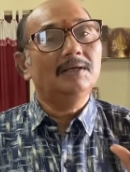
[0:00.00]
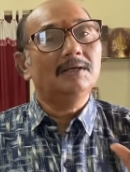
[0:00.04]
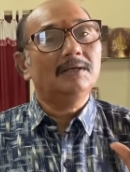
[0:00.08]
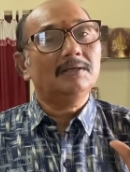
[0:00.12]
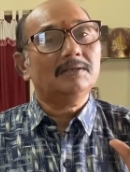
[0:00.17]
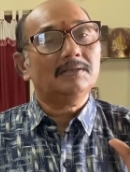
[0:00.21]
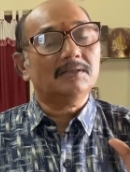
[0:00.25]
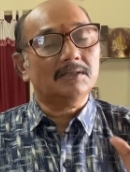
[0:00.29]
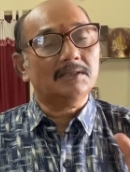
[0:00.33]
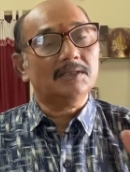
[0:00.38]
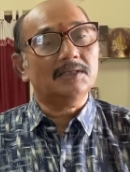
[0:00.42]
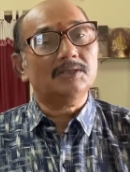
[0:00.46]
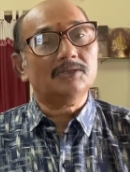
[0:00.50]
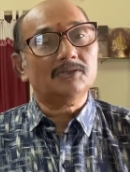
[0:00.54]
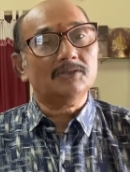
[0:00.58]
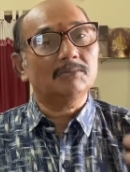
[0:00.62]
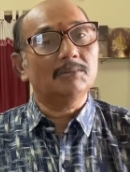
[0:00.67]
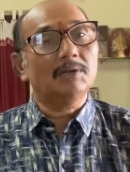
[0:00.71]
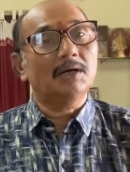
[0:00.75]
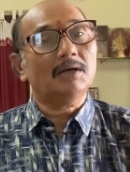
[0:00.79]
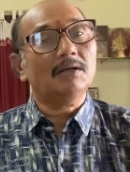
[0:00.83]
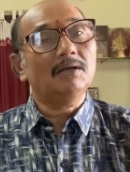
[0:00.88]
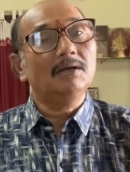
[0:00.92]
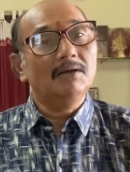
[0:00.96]
Satish
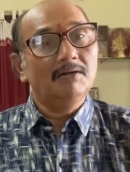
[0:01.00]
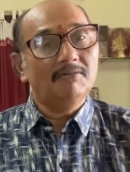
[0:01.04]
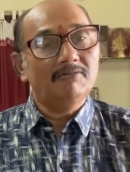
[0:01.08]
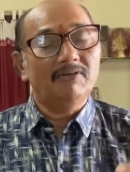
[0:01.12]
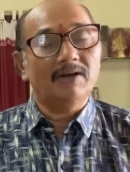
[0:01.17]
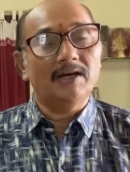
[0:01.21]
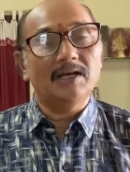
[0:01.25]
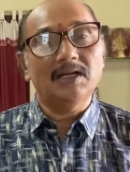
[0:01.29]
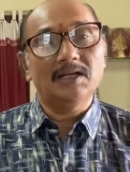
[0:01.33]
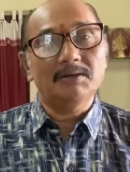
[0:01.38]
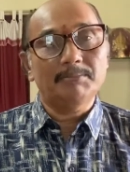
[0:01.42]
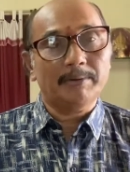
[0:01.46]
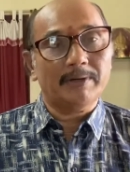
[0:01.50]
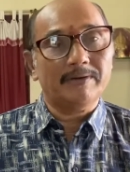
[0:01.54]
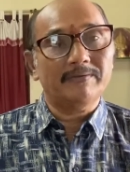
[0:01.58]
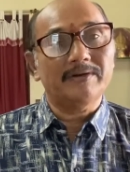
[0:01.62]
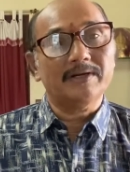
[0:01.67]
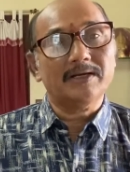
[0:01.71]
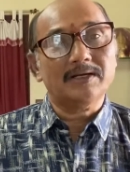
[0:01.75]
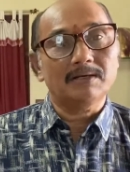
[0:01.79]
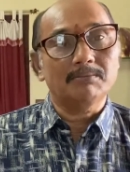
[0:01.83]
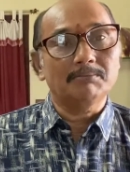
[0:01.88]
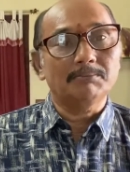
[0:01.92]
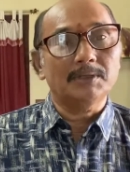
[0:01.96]
Kumar filed a
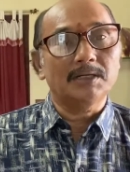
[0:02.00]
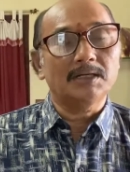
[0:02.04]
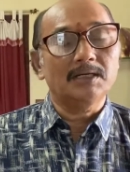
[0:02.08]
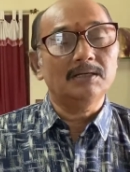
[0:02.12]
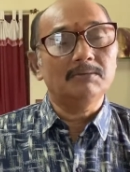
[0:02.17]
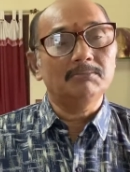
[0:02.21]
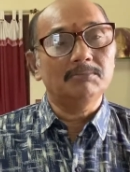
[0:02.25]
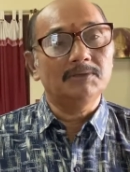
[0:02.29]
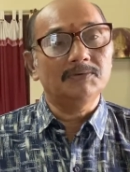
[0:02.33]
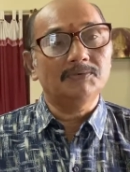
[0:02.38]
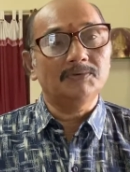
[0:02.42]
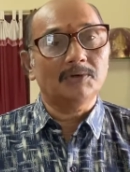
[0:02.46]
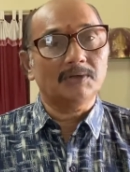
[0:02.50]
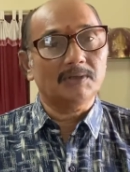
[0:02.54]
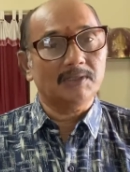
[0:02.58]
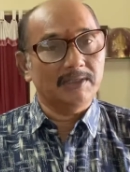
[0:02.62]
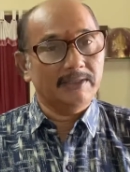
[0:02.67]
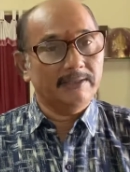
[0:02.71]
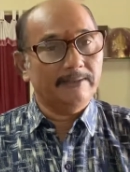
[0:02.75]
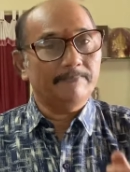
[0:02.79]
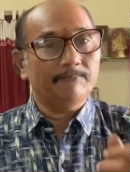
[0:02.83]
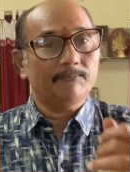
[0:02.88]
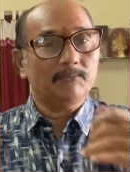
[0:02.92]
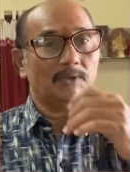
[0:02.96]
private complaint before
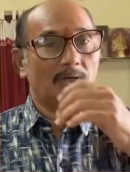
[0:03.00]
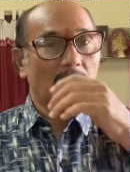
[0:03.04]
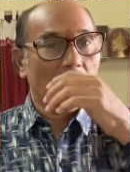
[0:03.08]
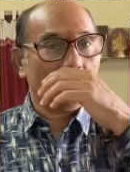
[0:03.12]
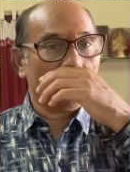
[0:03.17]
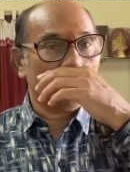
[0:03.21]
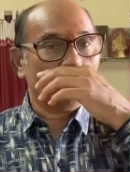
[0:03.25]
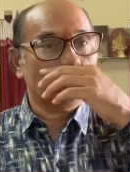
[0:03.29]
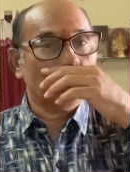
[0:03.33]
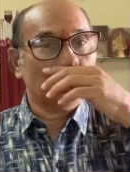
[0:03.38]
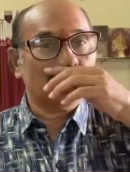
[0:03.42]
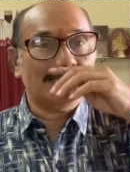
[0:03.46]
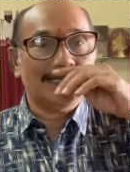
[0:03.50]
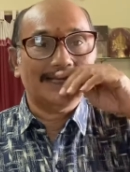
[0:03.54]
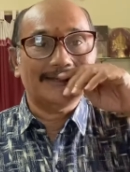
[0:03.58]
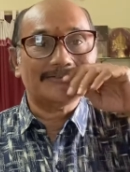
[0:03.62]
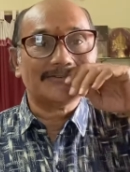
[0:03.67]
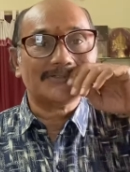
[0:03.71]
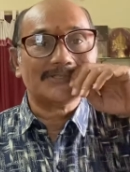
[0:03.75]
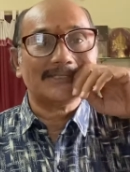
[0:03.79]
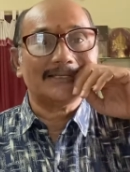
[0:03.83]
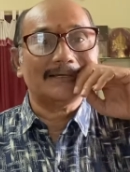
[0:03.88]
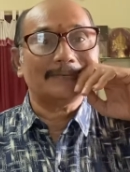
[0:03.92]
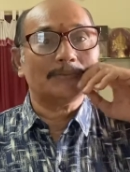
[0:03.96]
the Honorable
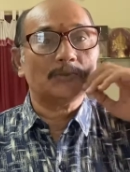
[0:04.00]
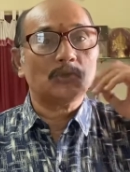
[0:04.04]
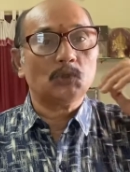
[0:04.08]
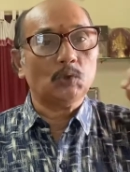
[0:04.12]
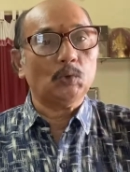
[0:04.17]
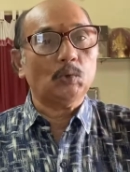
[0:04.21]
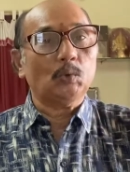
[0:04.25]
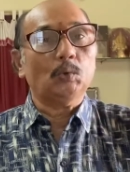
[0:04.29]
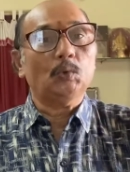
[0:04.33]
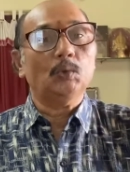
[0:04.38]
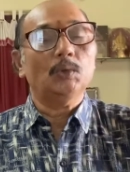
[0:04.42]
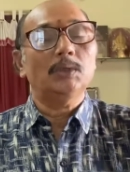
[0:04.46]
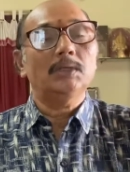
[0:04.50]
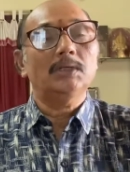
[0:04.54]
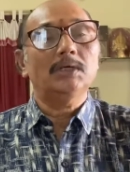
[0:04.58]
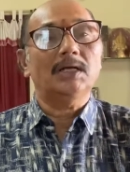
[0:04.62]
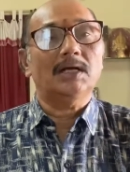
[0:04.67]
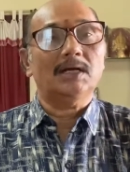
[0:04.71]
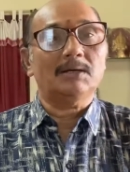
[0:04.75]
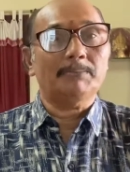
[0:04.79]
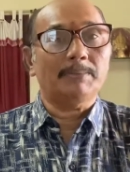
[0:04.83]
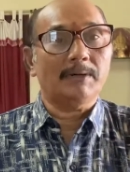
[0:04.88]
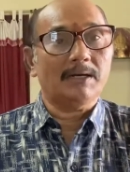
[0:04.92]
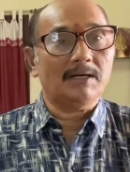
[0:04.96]
JFCM2
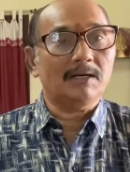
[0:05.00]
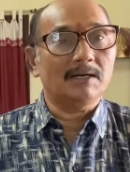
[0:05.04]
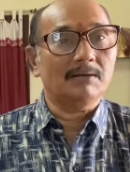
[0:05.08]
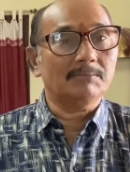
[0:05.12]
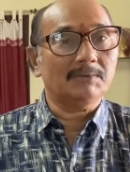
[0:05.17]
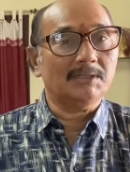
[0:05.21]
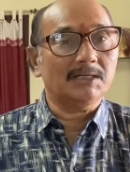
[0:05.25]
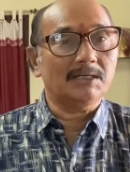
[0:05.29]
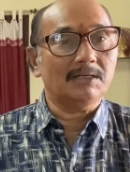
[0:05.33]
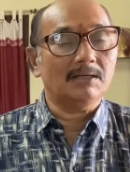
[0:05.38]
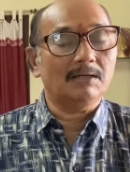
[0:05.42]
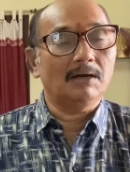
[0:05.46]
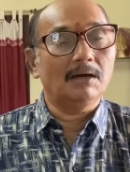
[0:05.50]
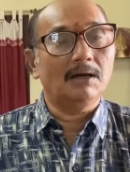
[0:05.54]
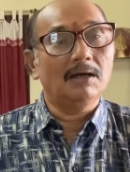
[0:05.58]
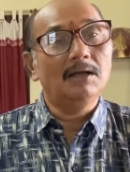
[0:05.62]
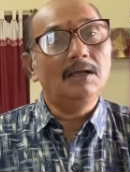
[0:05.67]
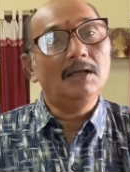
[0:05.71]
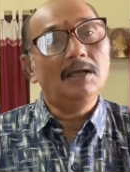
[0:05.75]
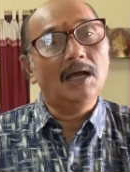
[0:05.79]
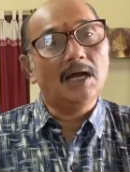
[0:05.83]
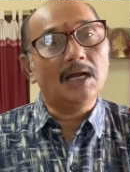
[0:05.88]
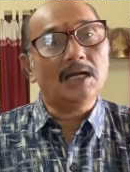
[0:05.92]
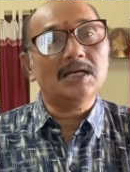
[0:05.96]
at Pathanamthitta
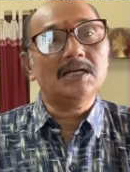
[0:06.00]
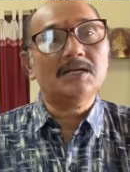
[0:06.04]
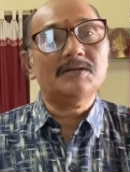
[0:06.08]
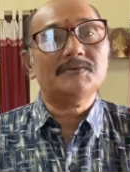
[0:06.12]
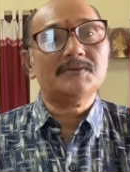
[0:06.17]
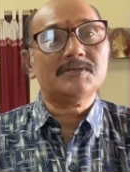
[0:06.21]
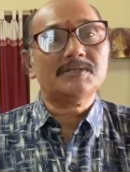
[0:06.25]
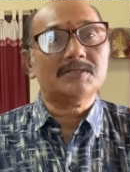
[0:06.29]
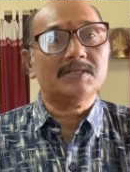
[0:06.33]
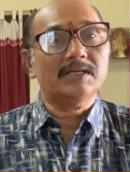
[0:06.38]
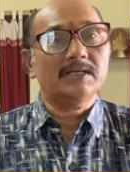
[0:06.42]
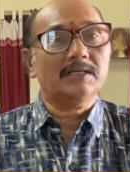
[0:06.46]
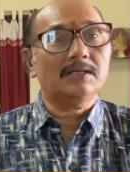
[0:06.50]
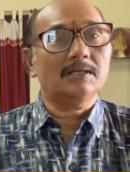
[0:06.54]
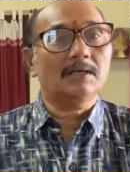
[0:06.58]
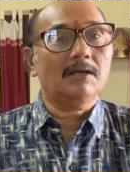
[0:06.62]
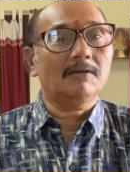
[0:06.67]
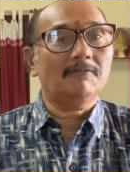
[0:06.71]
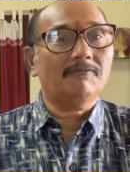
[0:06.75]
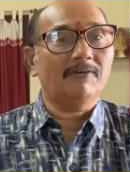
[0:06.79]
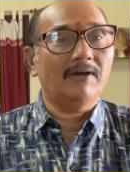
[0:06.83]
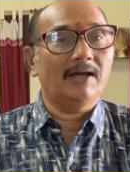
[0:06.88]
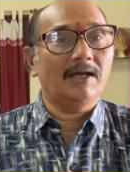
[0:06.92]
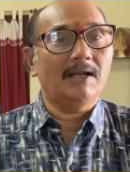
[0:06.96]
and it was taken
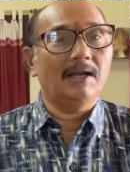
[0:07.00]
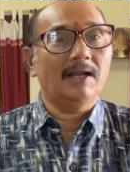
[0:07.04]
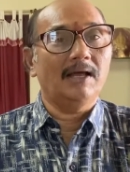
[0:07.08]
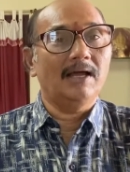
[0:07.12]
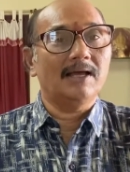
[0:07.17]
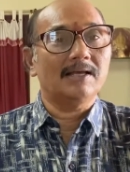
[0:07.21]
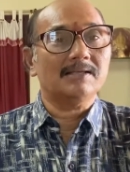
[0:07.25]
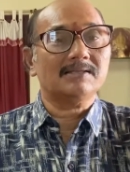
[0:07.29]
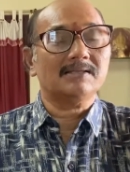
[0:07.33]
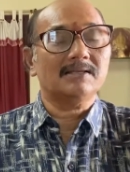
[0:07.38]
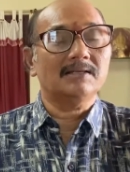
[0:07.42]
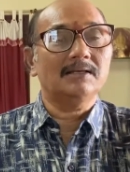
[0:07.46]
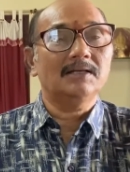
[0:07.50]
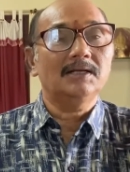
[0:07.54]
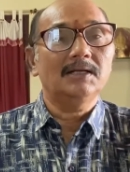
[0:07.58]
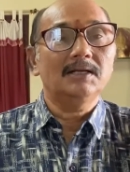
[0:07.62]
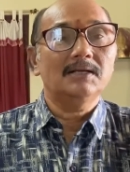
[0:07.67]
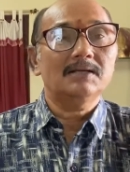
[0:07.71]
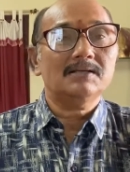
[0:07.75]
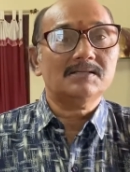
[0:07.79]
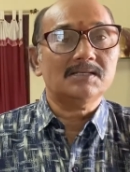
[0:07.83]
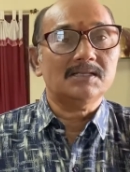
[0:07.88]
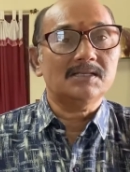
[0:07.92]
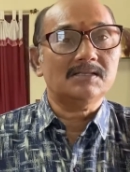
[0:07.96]
on file as
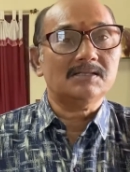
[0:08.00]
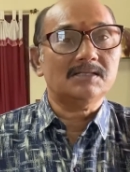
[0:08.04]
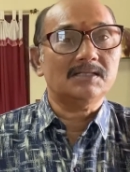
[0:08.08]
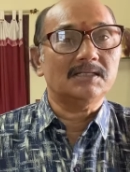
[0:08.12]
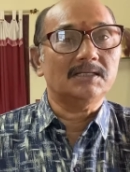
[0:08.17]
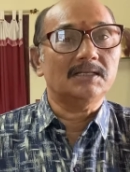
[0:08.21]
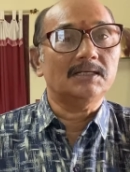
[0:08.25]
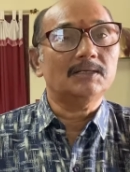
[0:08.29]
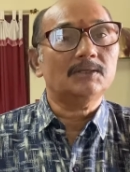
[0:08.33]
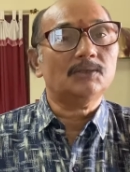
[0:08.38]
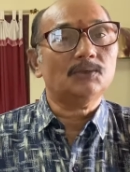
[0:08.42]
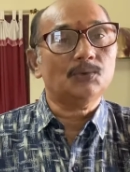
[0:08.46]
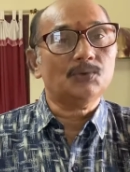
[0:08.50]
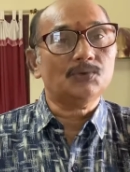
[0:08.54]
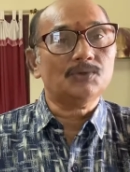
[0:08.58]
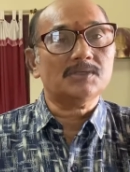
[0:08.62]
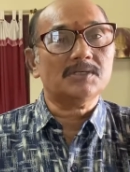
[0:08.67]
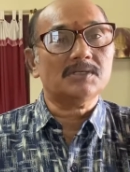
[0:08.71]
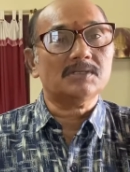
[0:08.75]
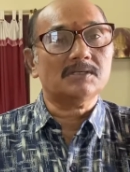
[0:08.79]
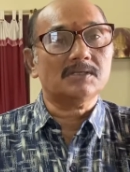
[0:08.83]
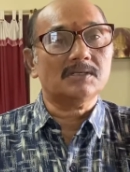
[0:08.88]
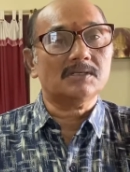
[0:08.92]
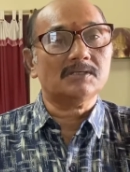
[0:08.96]
CC
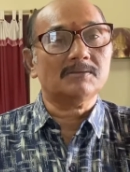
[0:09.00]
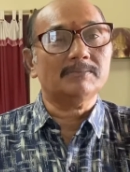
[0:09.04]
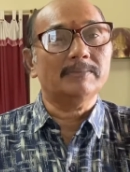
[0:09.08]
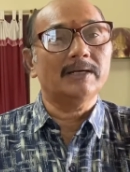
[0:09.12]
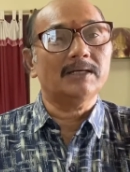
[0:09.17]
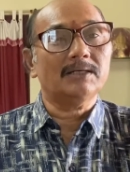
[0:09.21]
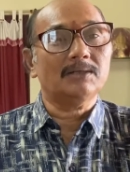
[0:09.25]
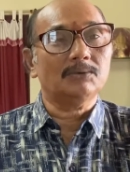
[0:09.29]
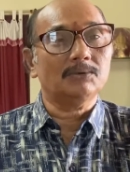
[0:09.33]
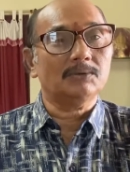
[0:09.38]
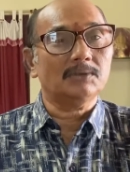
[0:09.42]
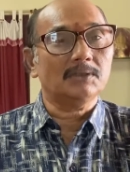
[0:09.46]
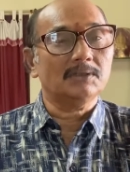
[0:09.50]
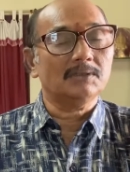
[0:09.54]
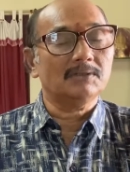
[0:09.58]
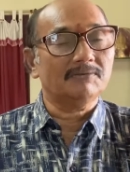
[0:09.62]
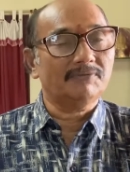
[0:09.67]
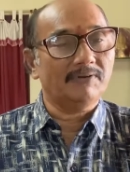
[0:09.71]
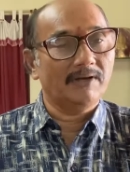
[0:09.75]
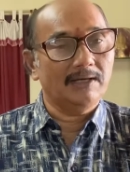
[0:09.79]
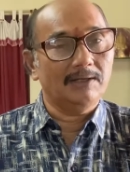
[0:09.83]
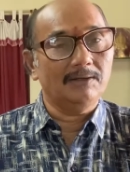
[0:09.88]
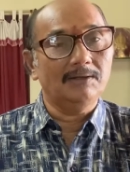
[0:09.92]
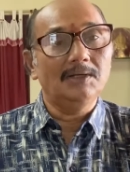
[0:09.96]
266 by
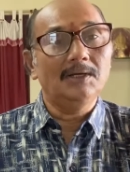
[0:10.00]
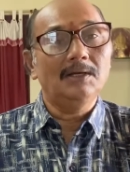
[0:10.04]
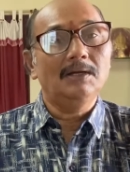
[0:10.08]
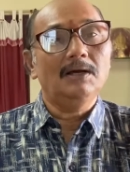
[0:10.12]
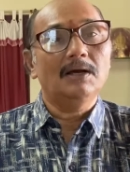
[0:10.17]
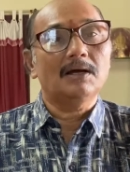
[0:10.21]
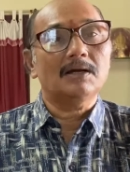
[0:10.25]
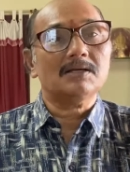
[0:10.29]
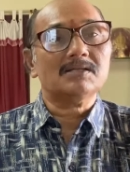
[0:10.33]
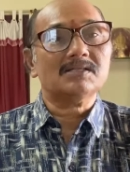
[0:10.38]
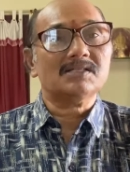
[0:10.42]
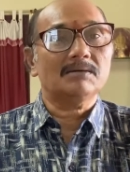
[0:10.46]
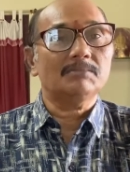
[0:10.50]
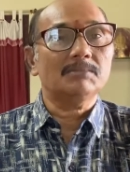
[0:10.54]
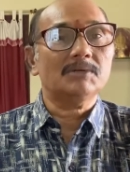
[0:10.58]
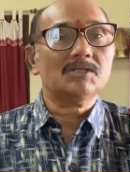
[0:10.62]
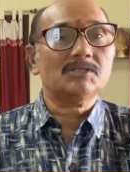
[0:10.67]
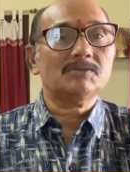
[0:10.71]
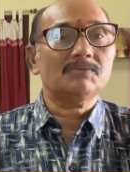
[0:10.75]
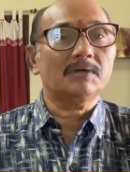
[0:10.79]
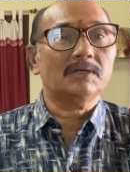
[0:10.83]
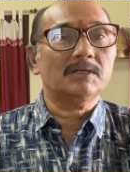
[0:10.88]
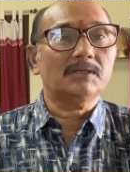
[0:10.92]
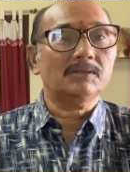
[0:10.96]
2005 and
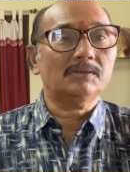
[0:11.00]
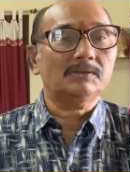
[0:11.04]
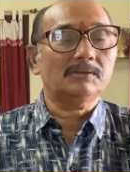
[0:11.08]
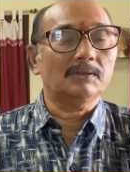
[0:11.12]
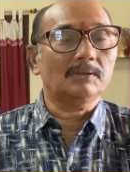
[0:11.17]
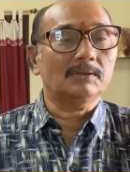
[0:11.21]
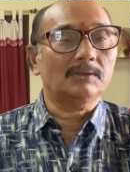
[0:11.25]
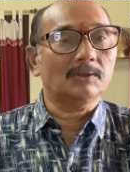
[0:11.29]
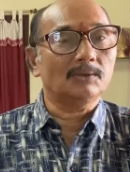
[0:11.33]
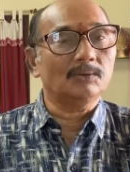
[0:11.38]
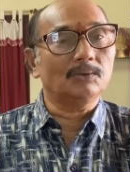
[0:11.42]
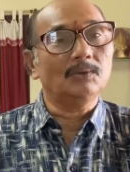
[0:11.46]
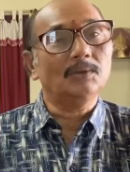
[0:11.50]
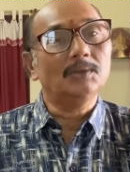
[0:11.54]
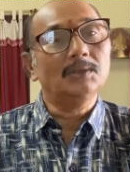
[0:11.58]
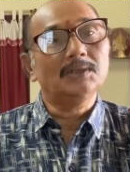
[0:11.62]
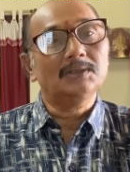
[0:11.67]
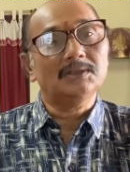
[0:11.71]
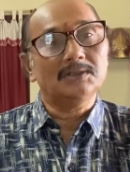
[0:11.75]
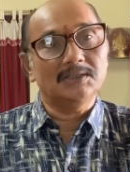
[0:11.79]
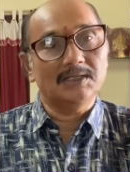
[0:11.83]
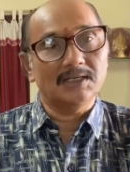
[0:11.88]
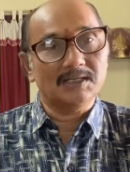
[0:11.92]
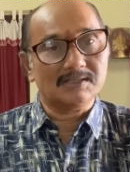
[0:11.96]
summons were issued to
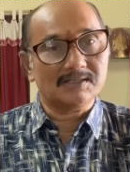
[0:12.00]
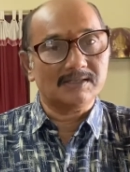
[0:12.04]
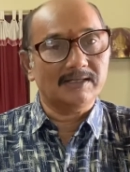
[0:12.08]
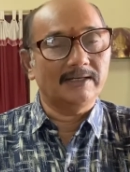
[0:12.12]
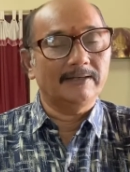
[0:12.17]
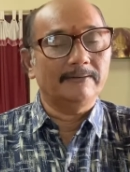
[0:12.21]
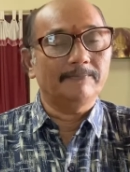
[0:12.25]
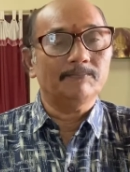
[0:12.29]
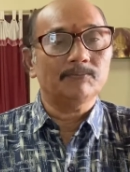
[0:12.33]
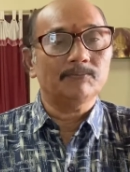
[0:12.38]
the SI.